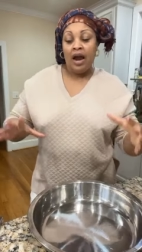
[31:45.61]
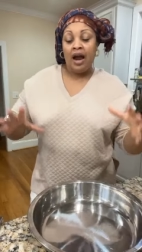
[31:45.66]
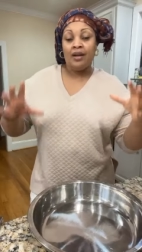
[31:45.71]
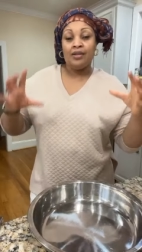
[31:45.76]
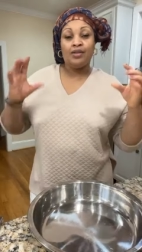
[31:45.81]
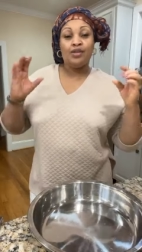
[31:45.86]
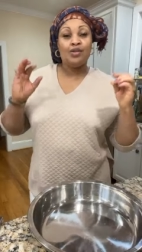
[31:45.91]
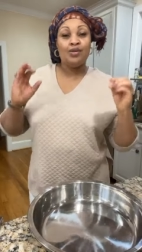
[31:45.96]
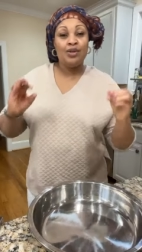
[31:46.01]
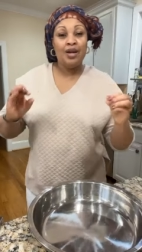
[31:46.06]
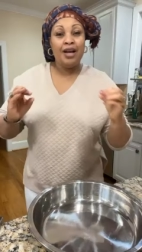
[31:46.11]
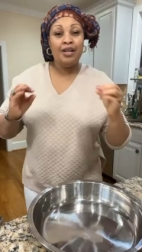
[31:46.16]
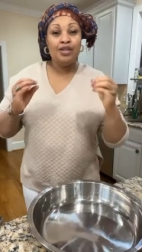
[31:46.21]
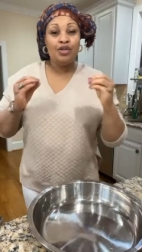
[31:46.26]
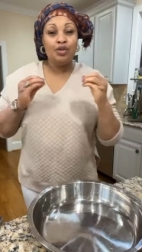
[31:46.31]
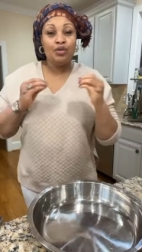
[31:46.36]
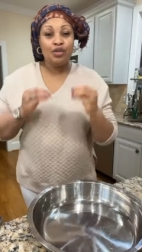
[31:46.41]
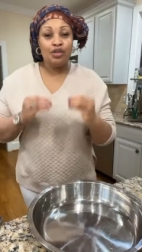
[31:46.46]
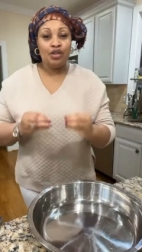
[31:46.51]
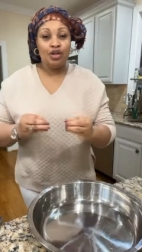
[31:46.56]
As soon
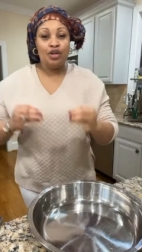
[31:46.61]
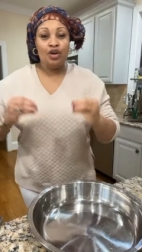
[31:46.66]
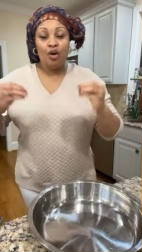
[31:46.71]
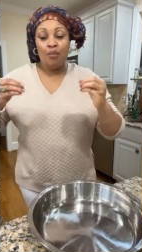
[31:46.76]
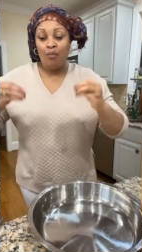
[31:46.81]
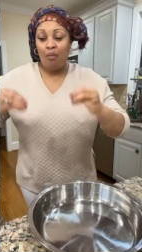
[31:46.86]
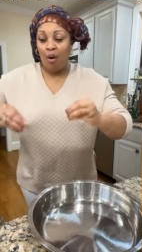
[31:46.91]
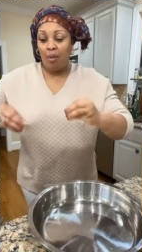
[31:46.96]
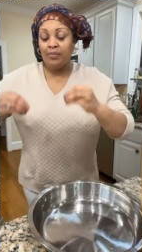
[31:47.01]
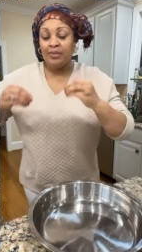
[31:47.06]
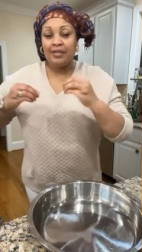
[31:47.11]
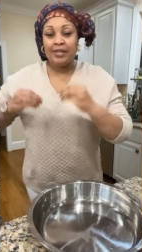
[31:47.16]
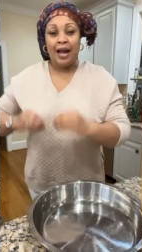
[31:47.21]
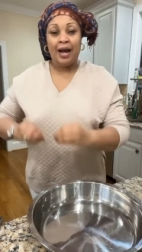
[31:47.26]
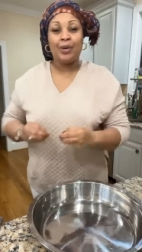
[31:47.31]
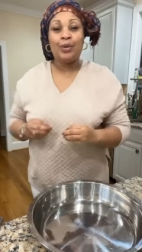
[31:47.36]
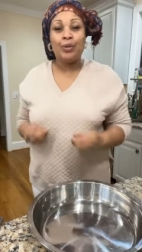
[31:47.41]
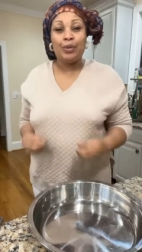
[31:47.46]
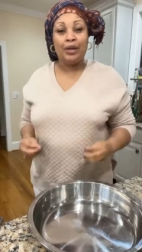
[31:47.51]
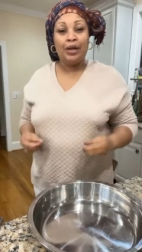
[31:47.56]
as you see your mom
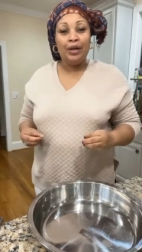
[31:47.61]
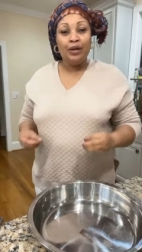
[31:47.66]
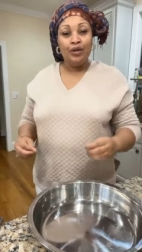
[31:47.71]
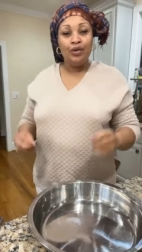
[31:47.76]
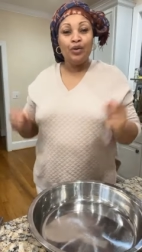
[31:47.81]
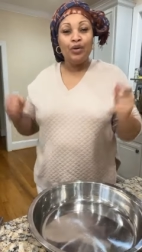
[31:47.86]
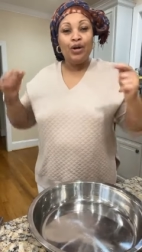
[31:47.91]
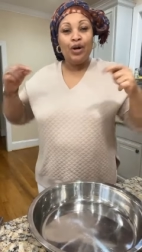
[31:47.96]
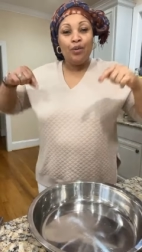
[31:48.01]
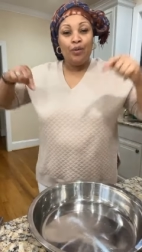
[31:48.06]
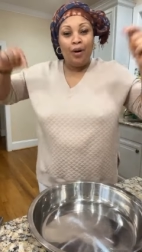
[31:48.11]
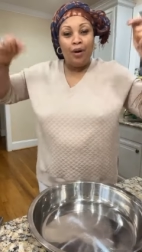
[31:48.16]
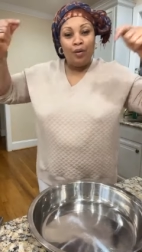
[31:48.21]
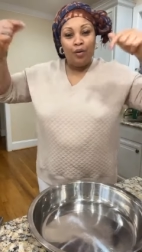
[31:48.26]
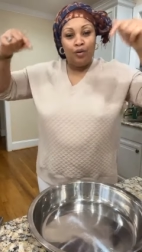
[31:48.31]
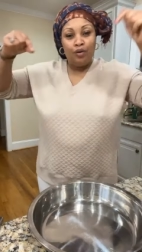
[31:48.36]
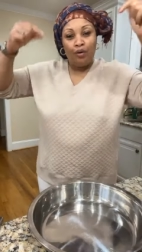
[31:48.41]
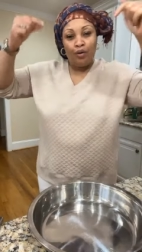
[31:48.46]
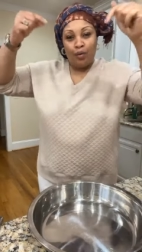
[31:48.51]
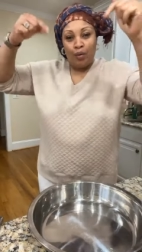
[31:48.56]
start cooking, you're the
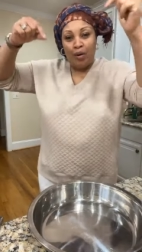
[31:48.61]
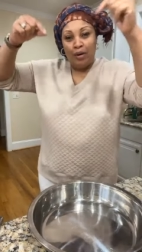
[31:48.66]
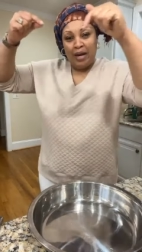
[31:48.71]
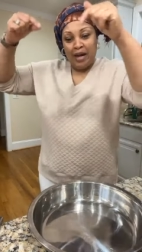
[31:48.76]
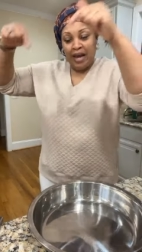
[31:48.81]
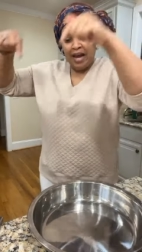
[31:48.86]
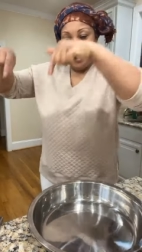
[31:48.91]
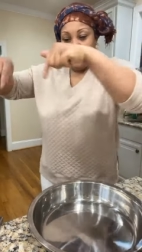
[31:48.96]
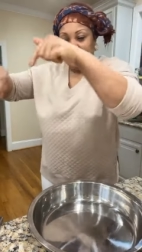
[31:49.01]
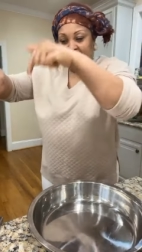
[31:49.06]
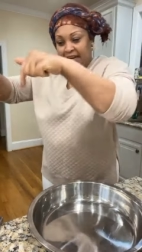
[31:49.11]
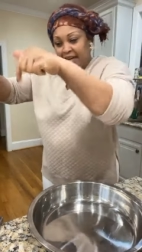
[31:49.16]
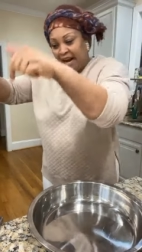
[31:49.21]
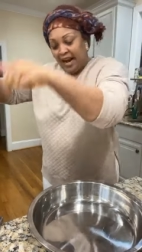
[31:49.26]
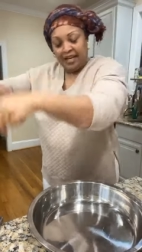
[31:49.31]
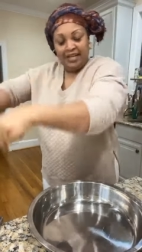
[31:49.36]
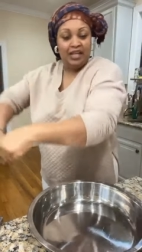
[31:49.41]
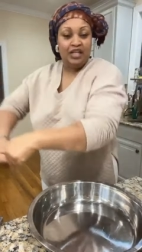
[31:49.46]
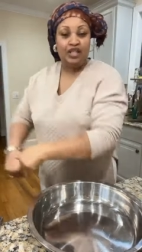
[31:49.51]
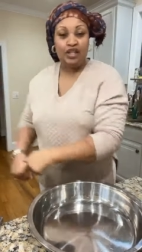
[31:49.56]
one going to run and enter
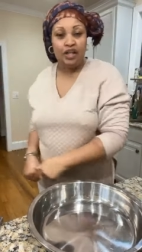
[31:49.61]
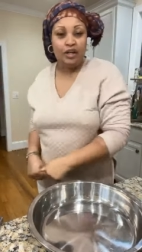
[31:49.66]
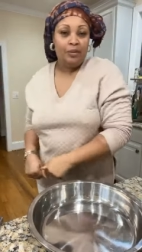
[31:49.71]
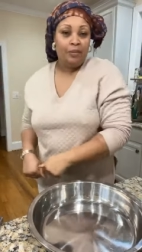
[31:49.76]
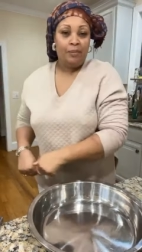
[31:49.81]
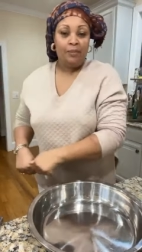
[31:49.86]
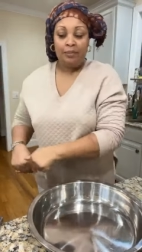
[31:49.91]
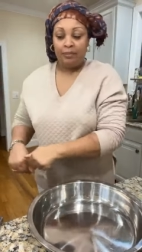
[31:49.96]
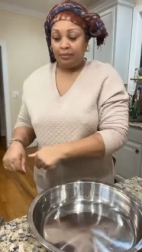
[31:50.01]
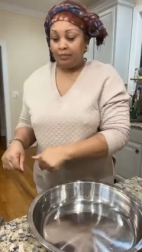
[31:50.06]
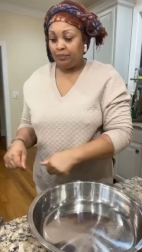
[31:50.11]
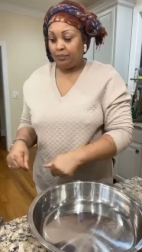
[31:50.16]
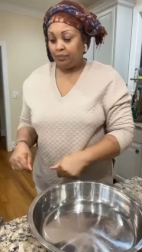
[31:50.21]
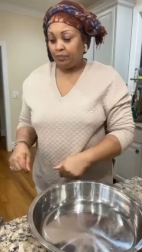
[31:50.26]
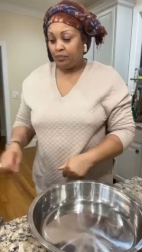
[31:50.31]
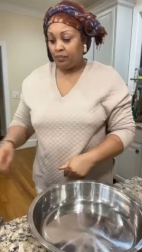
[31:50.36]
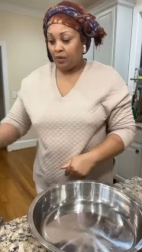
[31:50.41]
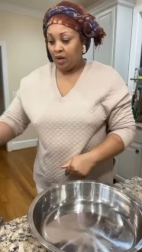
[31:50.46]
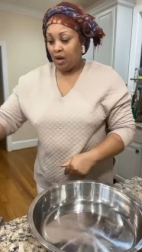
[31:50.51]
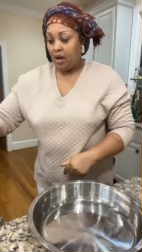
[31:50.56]
that kitchen
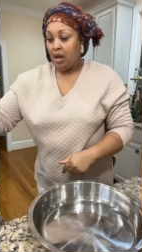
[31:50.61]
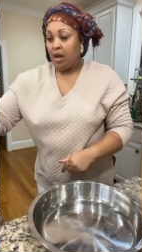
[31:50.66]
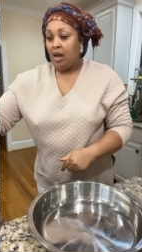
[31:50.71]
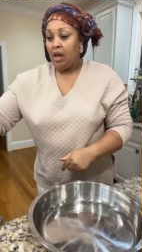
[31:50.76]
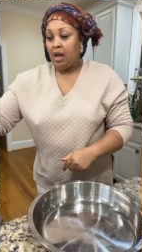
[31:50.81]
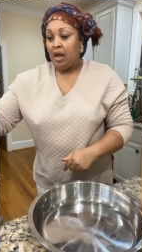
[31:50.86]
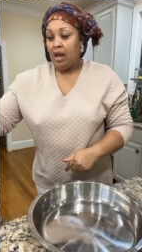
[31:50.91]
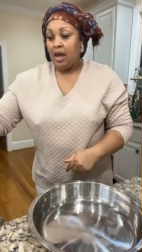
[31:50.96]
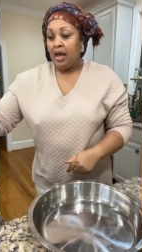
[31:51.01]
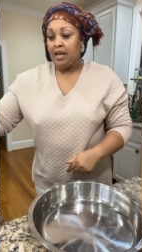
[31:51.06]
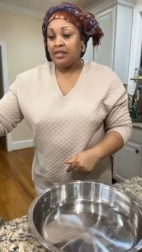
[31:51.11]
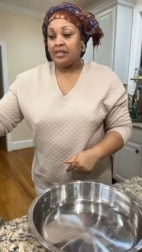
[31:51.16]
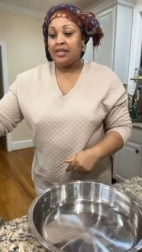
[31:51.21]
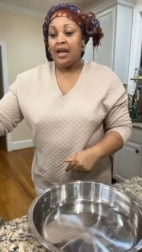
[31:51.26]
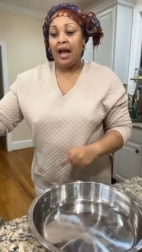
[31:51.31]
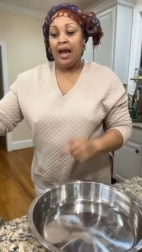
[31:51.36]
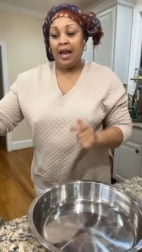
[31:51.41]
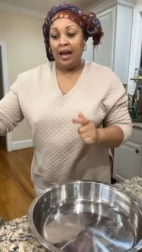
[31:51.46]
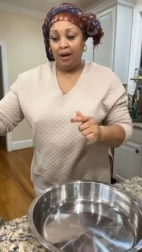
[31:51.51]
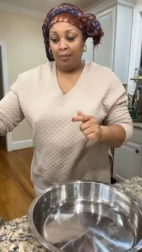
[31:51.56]
and
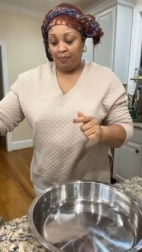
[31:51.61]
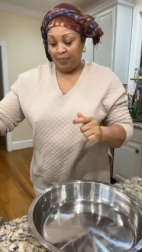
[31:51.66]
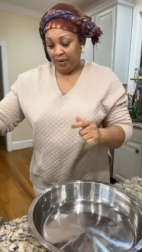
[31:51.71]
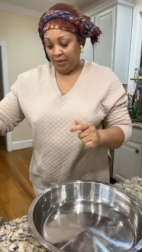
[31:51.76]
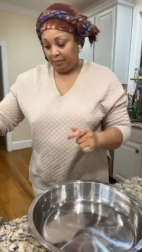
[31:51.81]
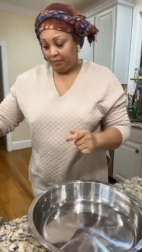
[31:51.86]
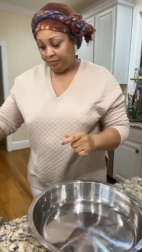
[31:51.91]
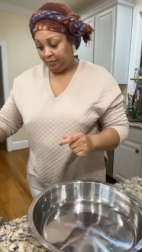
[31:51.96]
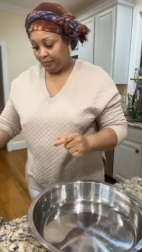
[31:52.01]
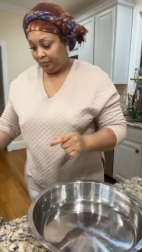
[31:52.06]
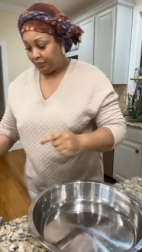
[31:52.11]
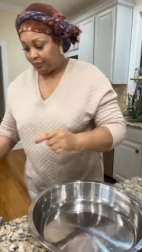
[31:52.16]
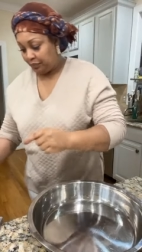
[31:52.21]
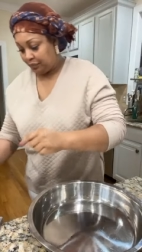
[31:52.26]
start helping.